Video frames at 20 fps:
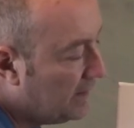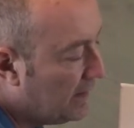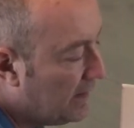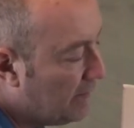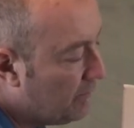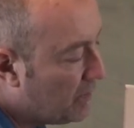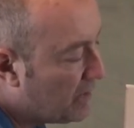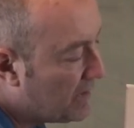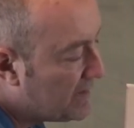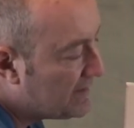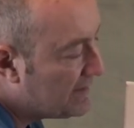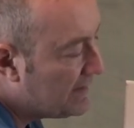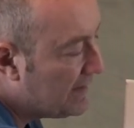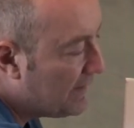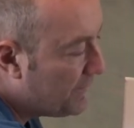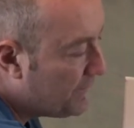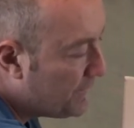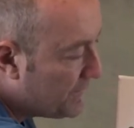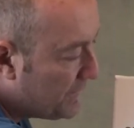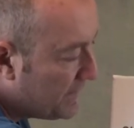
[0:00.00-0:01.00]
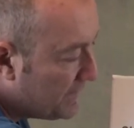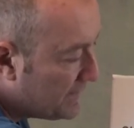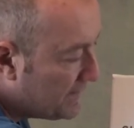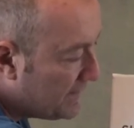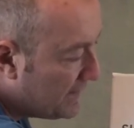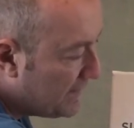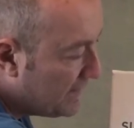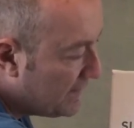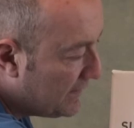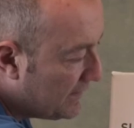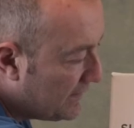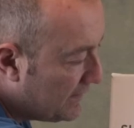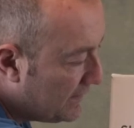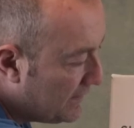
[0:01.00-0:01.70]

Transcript: and what is left is then